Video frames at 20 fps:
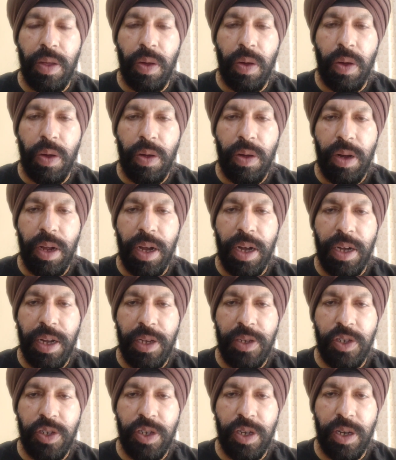or
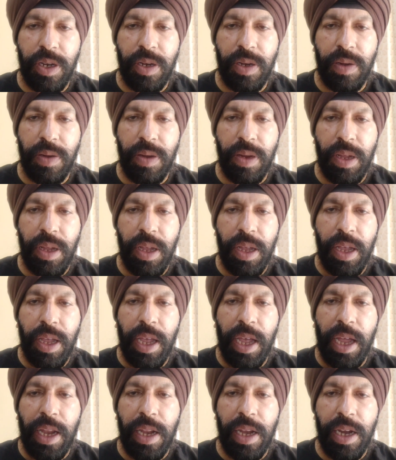attention,
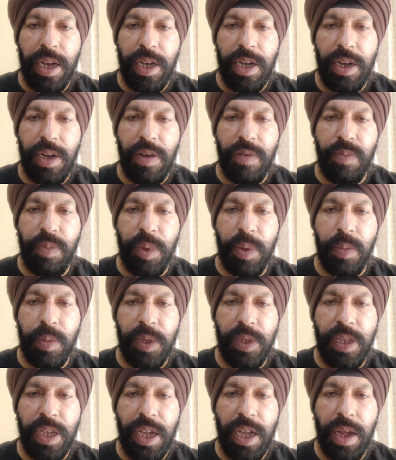and later if
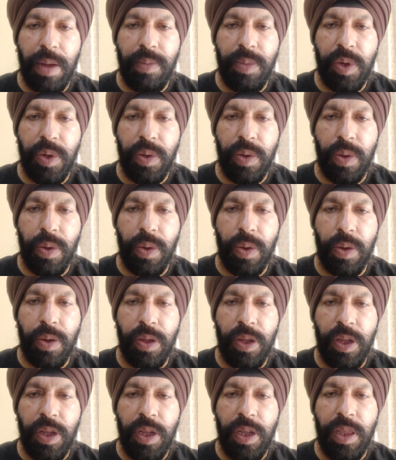people they come to know
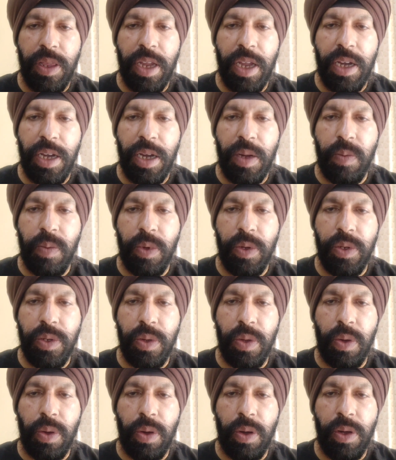that it was
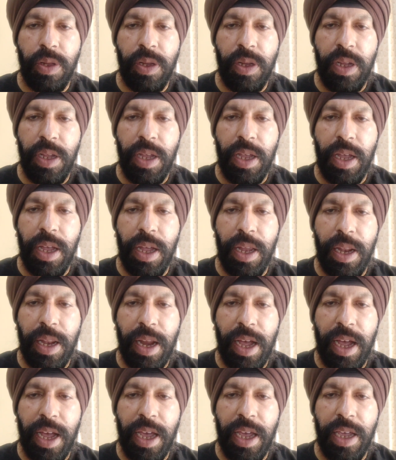all a
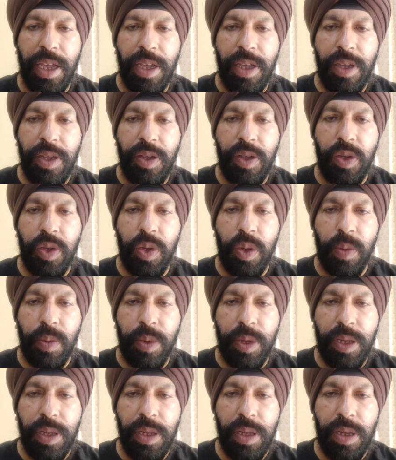lie, you
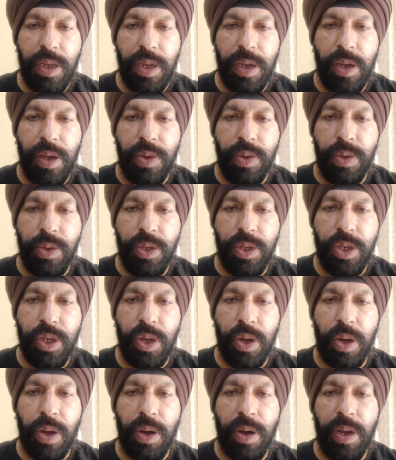will lose
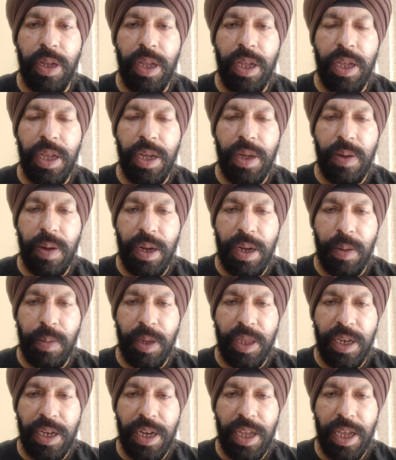your
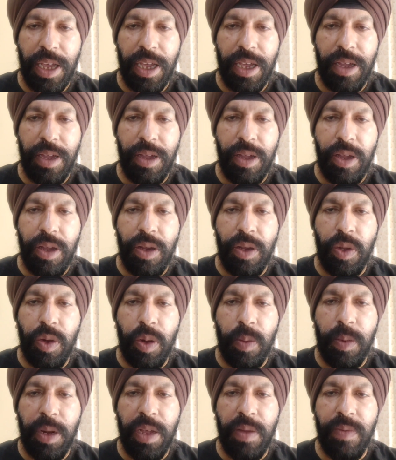credibility.
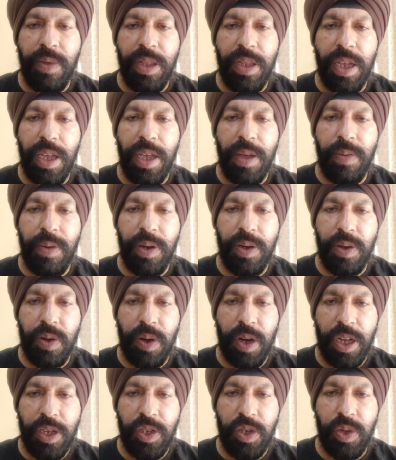Nobody will ever
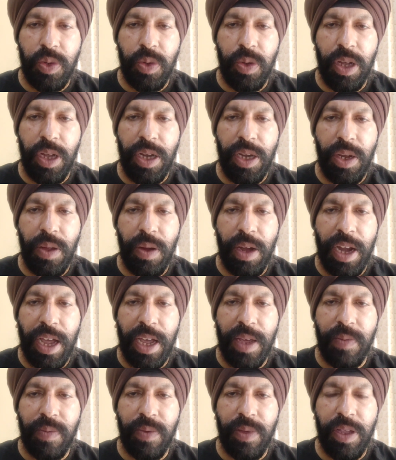trust you in your
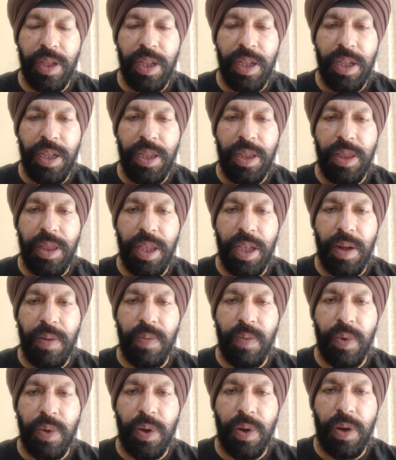life.
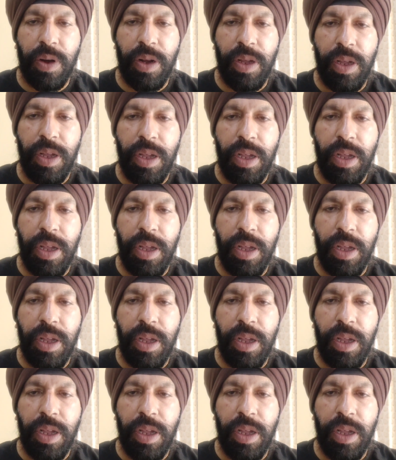Therefore,